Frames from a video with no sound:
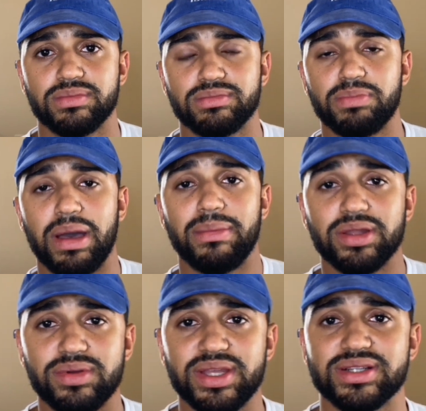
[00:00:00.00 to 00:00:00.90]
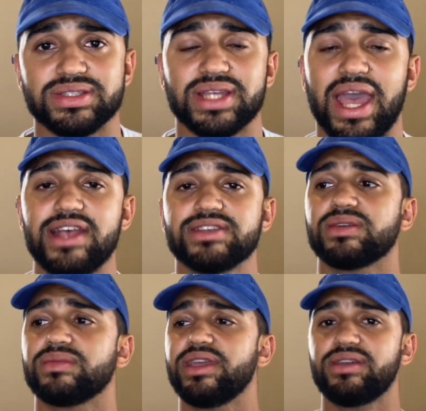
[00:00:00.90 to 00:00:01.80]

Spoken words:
The Babylonians, ask him. They